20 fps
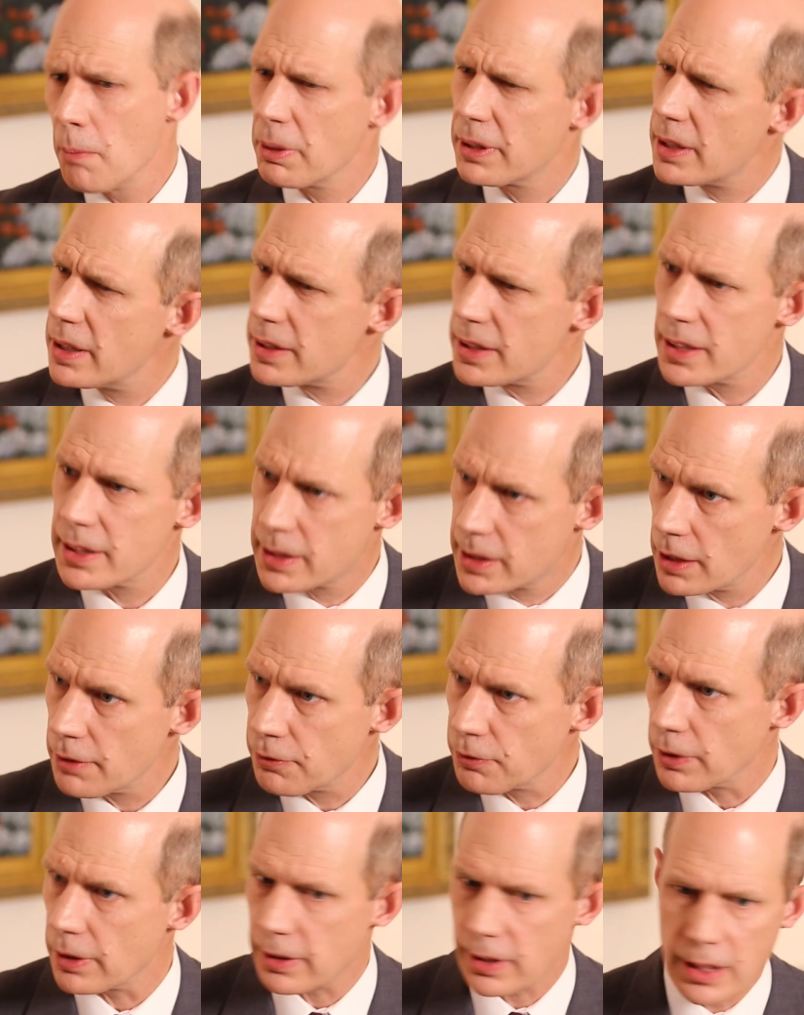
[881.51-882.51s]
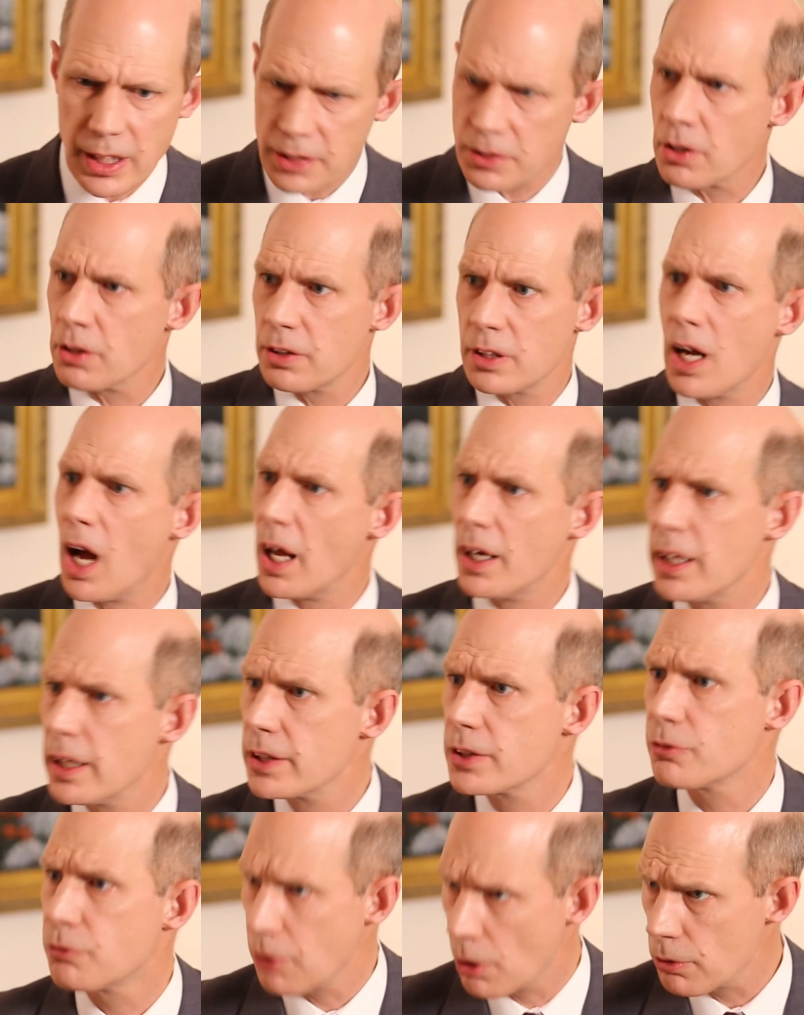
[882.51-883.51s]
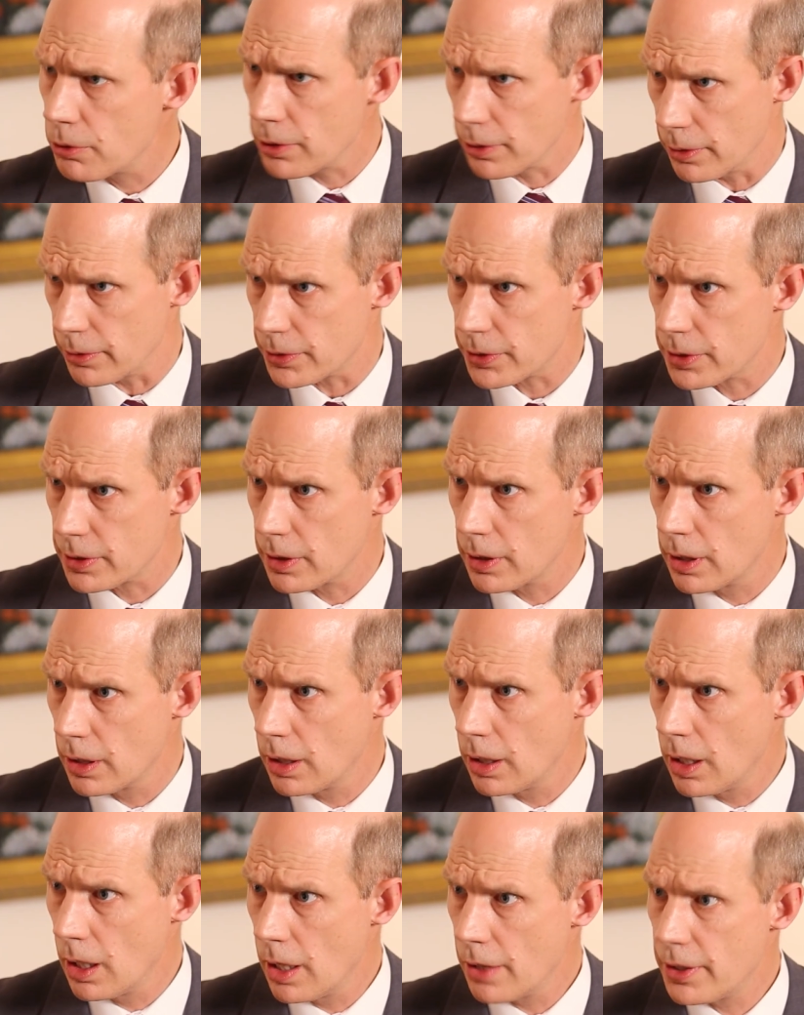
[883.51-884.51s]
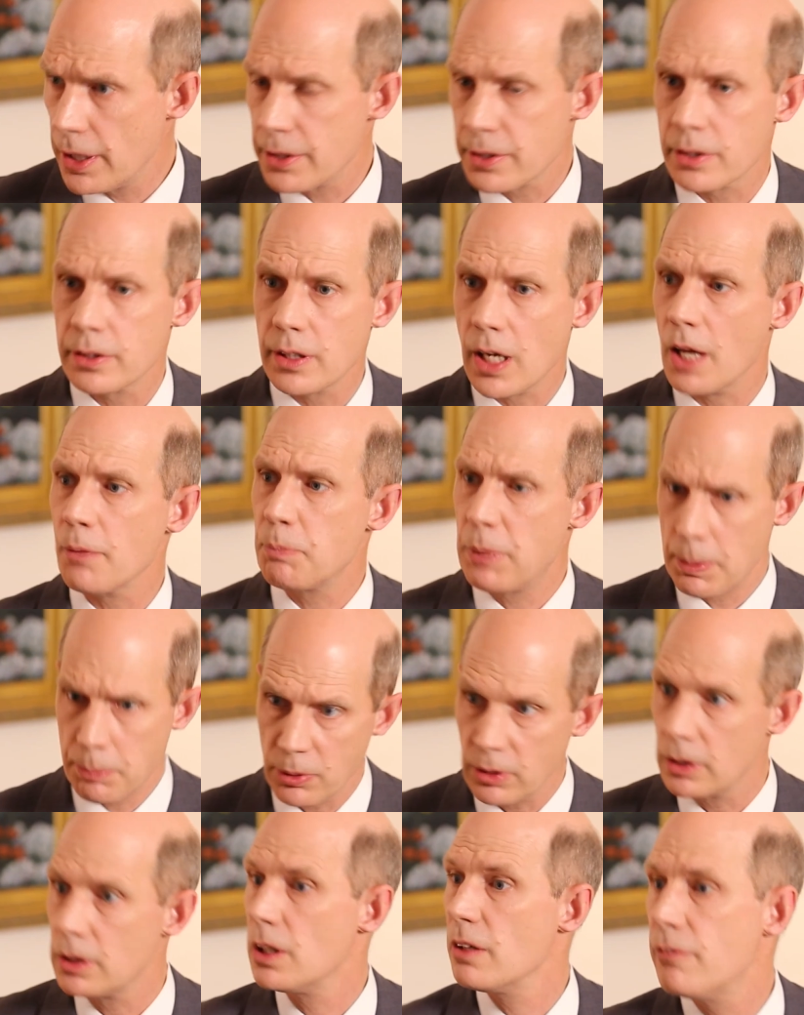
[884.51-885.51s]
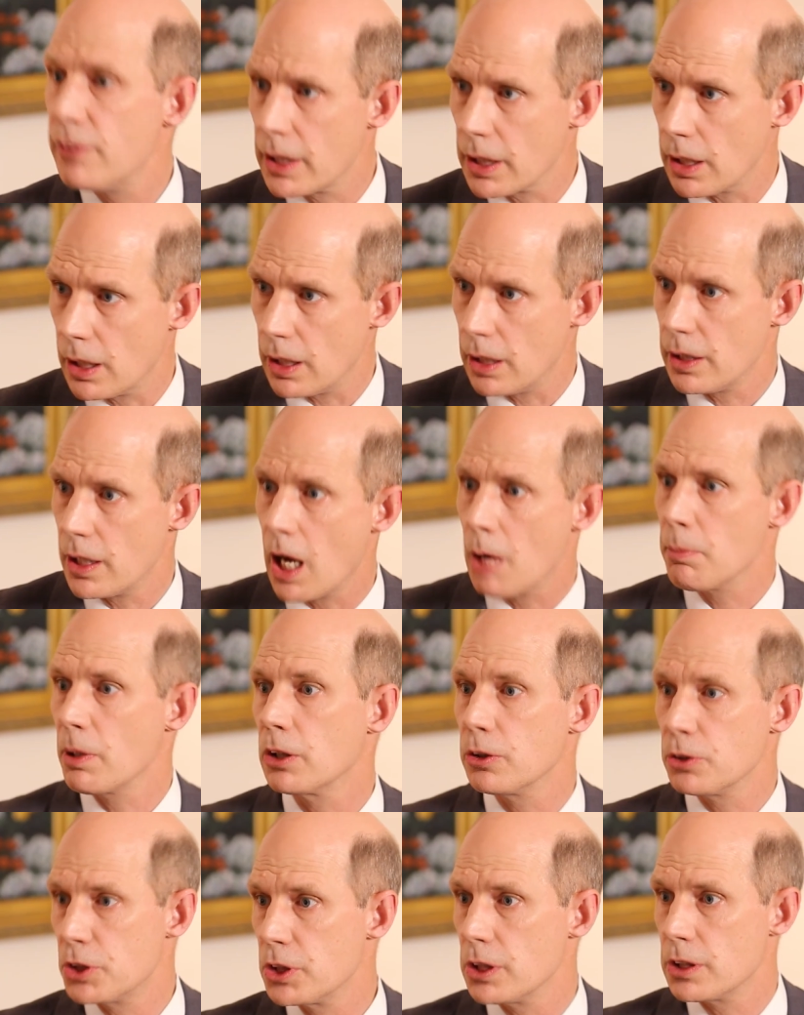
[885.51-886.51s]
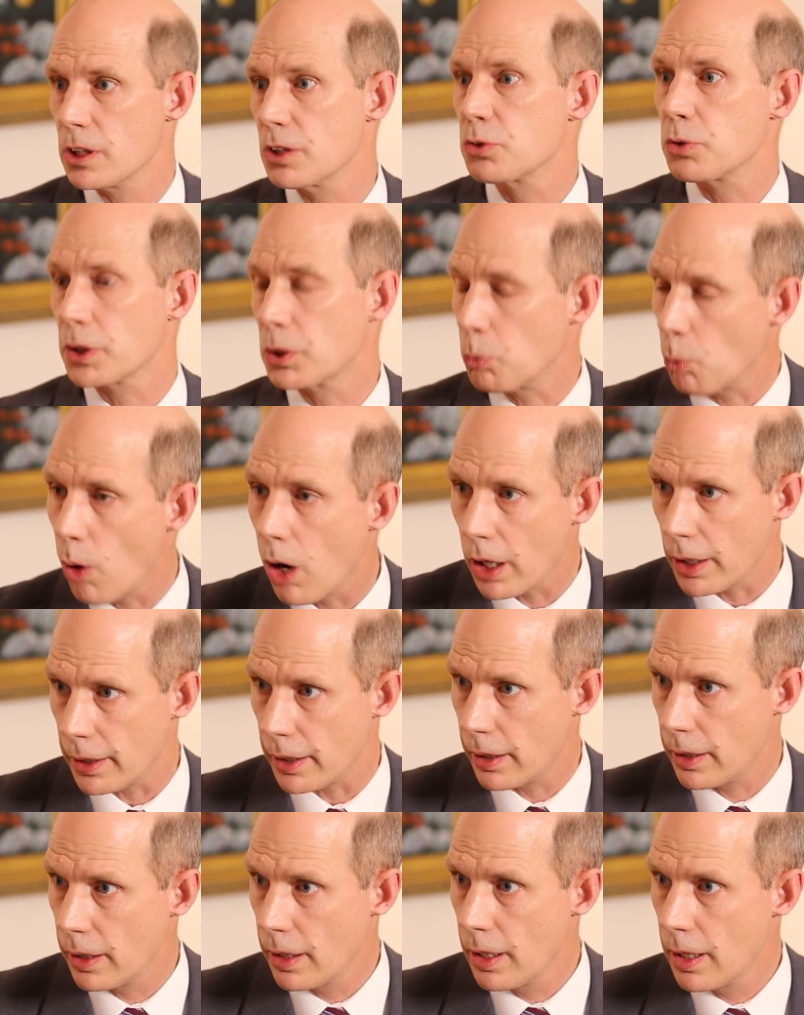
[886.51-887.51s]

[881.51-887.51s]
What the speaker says: But this is different. These are not his voters. These are not people living in Yamaguchi District 1.